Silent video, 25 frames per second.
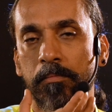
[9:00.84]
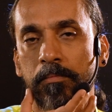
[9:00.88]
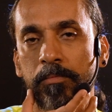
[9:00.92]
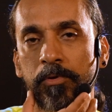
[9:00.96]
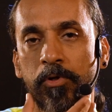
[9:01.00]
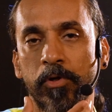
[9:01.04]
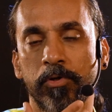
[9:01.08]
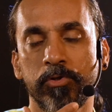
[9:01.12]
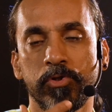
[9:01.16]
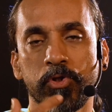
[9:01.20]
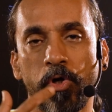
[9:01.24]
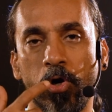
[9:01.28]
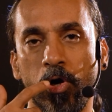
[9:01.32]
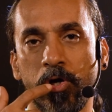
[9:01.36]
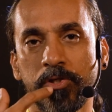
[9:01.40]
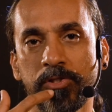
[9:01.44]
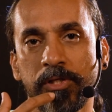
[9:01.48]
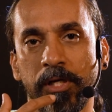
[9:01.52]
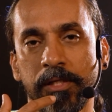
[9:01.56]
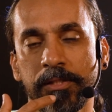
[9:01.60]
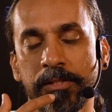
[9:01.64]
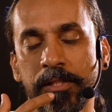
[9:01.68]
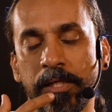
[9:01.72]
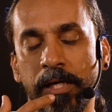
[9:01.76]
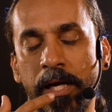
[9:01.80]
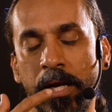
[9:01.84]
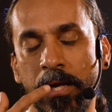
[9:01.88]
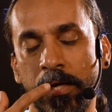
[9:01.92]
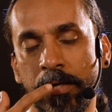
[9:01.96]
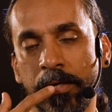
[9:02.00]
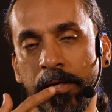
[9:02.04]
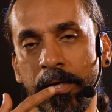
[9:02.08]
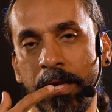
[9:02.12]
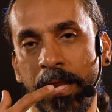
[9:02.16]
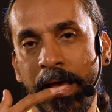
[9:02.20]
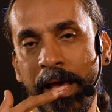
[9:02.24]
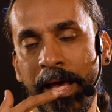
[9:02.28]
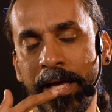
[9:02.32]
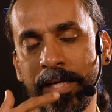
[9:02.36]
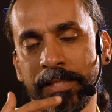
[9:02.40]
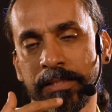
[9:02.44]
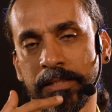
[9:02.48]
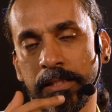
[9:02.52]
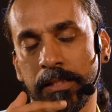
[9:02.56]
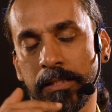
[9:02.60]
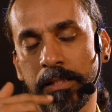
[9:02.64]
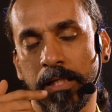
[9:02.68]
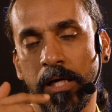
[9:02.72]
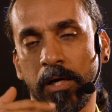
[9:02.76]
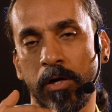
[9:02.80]
your jaws are
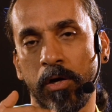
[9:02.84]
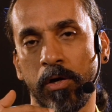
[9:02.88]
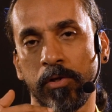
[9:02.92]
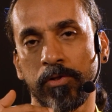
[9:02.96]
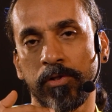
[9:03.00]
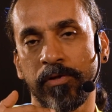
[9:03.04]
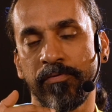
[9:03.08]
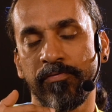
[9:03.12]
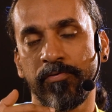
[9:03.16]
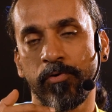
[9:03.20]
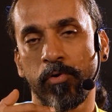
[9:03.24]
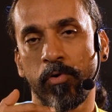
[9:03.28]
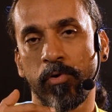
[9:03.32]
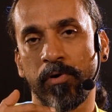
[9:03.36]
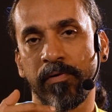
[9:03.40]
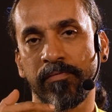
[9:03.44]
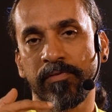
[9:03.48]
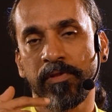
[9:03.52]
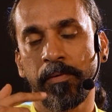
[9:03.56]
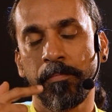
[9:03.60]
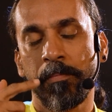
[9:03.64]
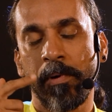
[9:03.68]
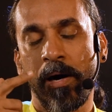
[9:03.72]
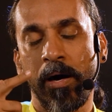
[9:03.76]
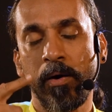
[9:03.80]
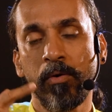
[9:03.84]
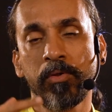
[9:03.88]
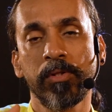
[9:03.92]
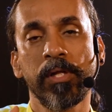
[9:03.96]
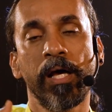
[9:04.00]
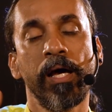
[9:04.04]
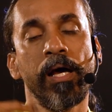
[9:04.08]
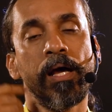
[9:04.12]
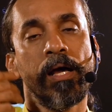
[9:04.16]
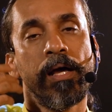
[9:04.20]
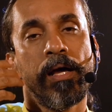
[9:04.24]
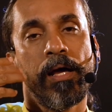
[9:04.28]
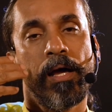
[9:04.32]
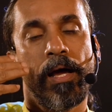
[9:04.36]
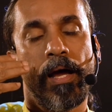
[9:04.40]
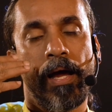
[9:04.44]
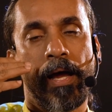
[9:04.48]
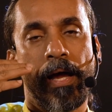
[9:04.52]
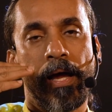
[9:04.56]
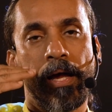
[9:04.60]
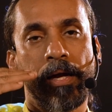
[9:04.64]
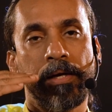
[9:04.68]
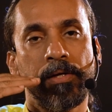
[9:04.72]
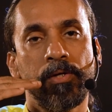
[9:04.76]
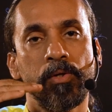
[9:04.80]
relaxed, tongue on the floor of the mouth,
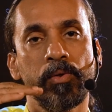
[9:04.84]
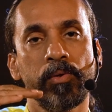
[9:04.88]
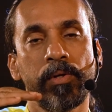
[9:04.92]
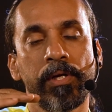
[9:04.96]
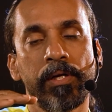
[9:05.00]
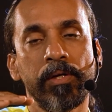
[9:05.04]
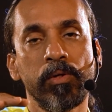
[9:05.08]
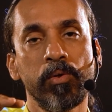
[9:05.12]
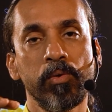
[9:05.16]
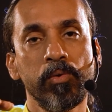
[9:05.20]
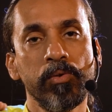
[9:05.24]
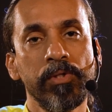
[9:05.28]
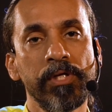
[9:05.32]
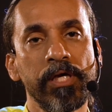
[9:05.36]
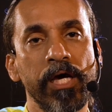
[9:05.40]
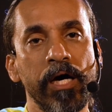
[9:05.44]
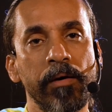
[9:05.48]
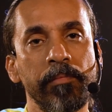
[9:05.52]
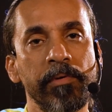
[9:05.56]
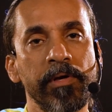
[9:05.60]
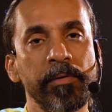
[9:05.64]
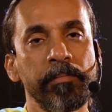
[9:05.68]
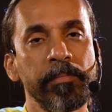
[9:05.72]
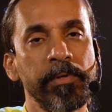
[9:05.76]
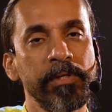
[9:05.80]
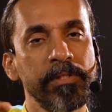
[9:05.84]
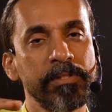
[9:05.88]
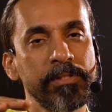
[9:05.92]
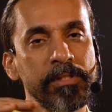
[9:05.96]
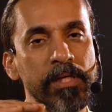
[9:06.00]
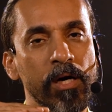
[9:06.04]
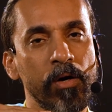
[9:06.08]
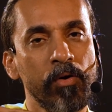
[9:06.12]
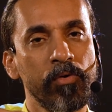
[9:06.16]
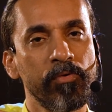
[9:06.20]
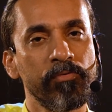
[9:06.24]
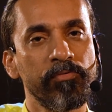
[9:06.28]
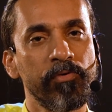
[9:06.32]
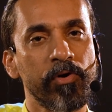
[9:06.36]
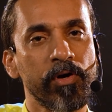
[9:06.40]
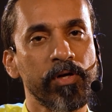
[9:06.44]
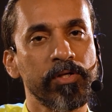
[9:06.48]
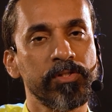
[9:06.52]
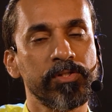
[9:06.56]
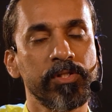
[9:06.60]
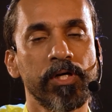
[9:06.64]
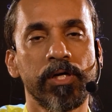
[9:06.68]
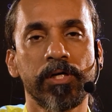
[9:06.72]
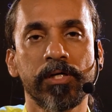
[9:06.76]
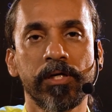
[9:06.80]
and you can do the humming bee sound for a
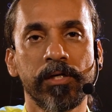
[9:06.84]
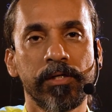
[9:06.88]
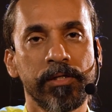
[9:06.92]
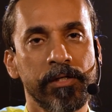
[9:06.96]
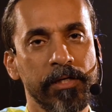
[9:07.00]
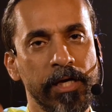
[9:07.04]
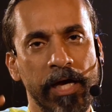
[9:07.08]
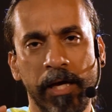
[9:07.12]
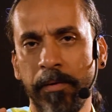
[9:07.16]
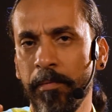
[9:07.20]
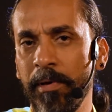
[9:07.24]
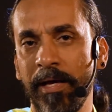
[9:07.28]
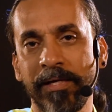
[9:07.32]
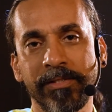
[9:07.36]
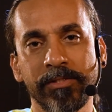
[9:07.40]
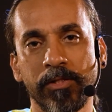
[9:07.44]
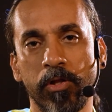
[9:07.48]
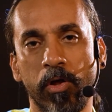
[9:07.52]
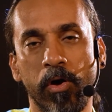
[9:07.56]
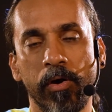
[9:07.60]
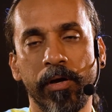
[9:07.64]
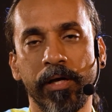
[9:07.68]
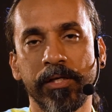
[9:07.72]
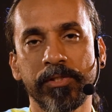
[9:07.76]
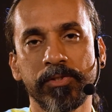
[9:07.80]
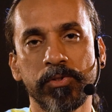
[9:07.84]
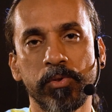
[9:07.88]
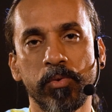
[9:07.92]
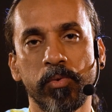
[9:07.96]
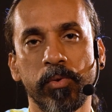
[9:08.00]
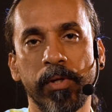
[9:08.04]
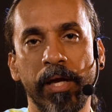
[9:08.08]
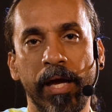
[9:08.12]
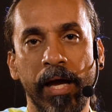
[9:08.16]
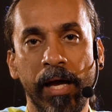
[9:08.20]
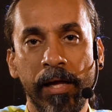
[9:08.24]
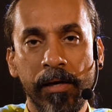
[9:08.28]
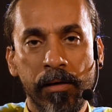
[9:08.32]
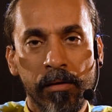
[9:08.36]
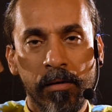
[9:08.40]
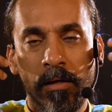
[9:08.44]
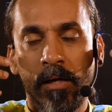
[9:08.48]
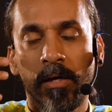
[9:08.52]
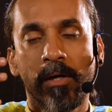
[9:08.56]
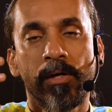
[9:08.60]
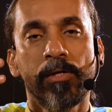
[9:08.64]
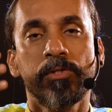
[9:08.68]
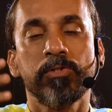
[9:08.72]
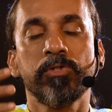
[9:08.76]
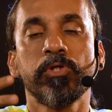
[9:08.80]
certain time, as long as you can.
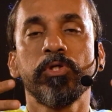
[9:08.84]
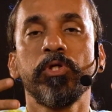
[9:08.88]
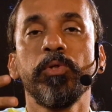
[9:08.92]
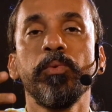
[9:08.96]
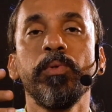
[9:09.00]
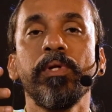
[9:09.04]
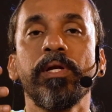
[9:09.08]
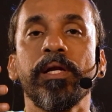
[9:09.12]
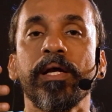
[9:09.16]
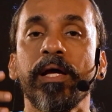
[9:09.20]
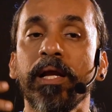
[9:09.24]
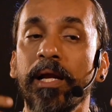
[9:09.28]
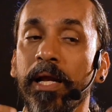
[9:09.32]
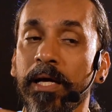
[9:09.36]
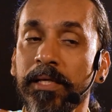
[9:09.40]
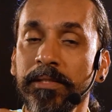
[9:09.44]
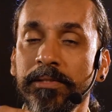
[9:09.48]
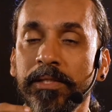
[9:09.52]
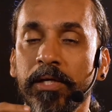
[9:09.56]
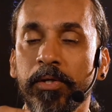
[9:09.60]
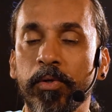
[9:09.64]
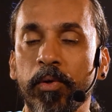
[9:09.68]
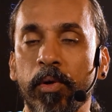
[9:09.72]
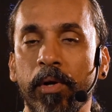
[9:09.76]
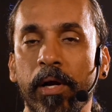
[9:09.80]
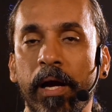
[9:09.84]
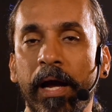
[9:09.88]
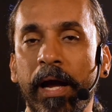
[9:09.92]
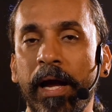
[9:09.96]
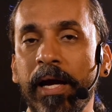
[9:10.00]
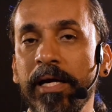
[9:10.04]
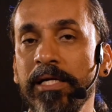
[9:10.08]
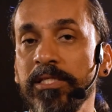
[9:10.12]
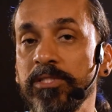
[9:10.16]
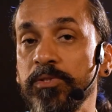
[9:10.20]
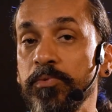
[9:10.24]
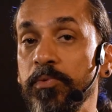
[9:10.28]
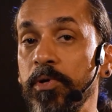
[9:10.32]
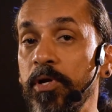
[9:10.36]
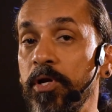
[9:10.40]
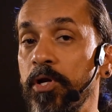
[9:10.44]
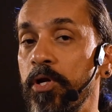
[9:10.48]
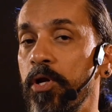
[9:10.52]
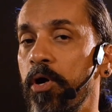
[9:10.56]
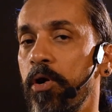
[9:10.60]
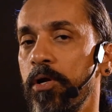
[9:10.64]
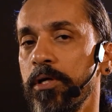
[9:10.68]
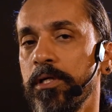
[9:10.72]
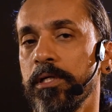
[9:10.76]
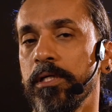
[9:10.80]
So you will realize that your hands will
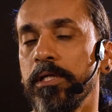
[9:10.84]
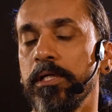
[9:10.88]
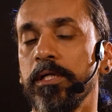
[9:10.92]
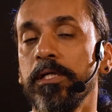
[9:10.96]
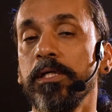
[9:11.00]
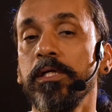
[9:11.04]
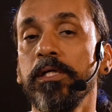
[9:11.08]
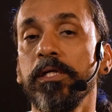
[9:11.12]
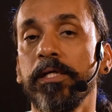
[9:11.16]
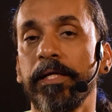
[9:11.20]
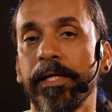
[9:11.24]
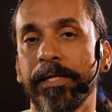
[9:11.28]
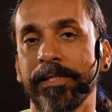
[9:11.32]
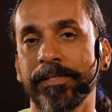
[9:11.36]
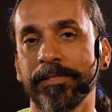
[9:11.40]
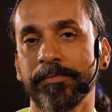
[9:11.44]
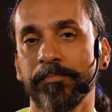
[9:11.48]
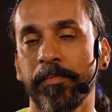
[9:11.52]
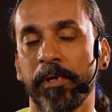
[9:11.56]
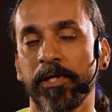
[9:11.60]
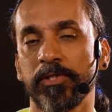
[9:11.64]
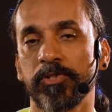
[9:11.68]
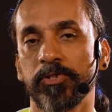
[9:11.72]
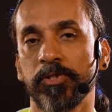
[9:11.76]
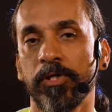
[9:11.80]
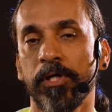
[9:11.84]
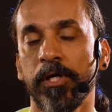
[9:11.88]
not hurt as much.